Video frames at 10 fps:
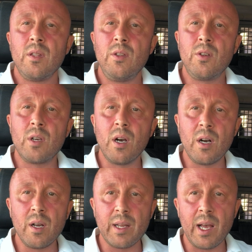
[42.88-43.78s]
you
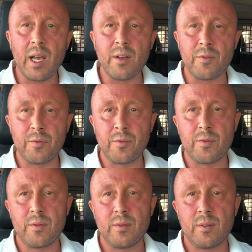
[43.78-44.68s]
can't have
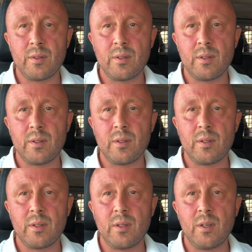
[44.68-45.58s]

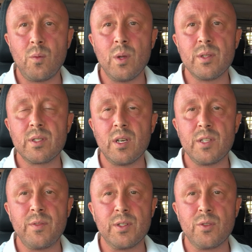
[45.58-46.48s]
a
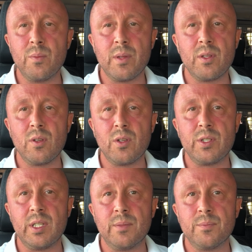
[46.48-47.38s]
one-size-fits-all
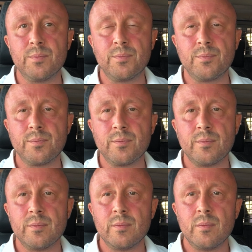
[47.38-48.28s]
methodology.
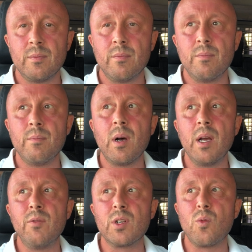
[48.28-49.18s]

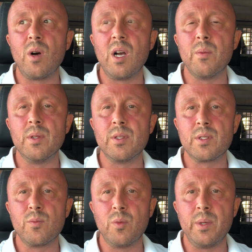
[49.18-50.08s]
My
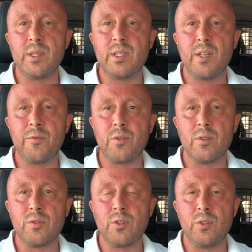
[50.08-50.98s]
requirements will be
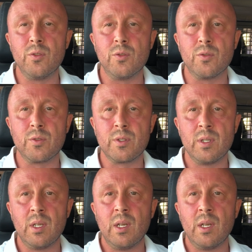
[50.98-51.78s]
different to yours.